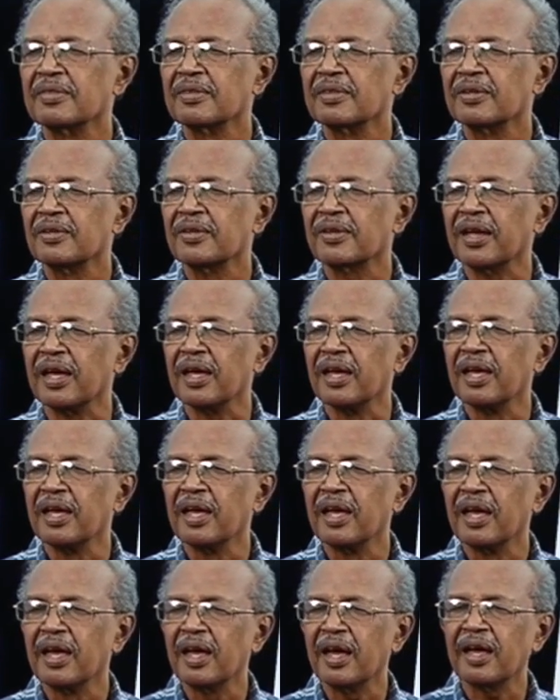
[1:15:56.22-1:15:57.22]
Okay.
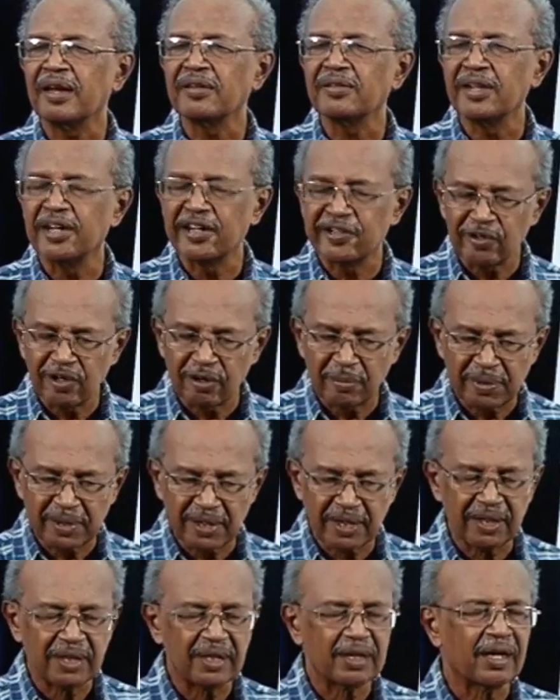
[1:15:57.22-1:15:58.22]
And there will
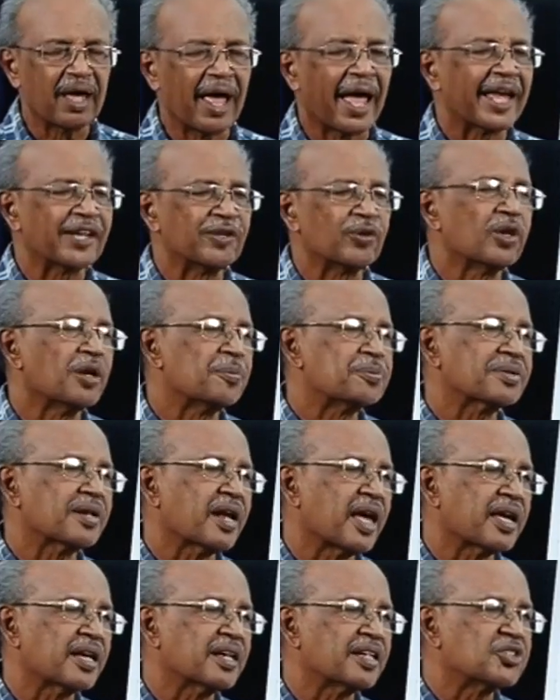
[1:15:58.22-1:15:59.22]
be adverbs
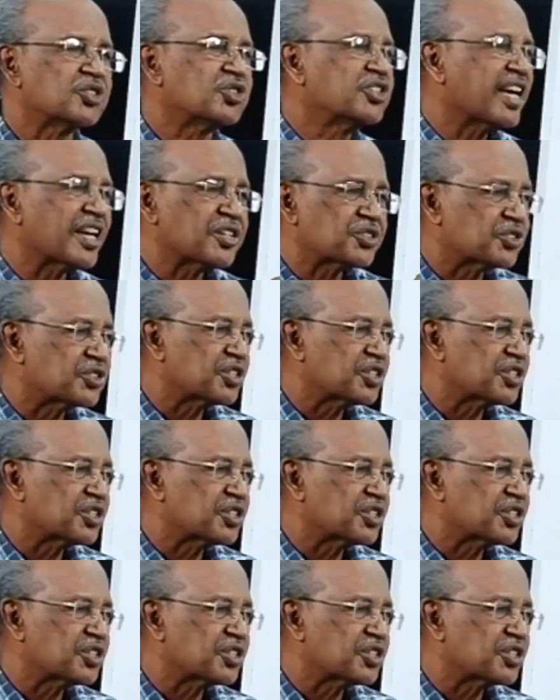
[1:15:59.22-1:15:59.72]
like just,